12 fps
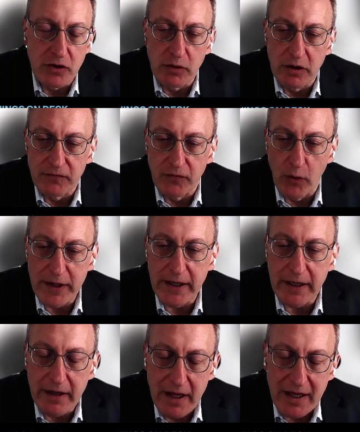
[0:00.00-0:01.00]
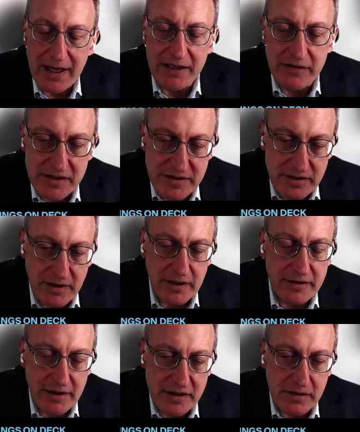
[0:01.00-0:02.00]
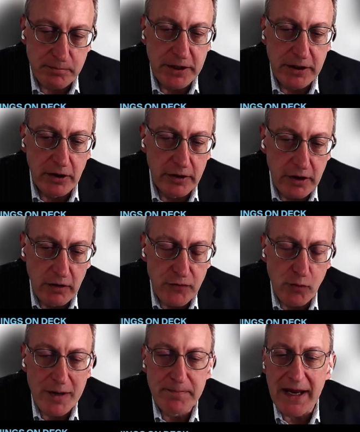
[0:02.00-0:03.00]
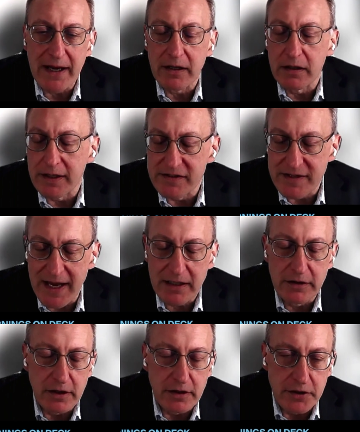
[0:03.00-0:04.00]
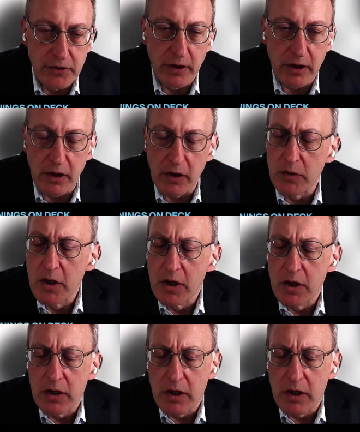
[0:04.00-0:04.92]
And so avoiding, it does appear, you know, if you went back exactly a year ago,